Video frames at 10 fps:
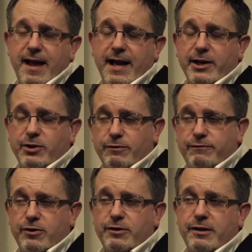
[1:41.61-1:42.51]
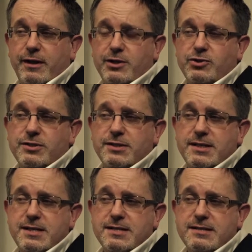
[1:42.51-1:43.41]
And I'd go further than just
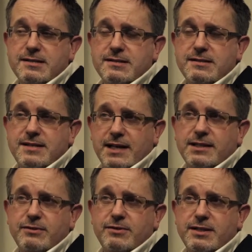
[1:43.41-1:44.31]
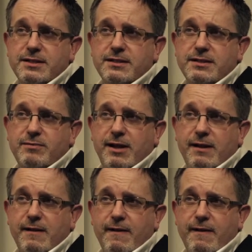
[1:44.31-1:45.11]
tax increases as well.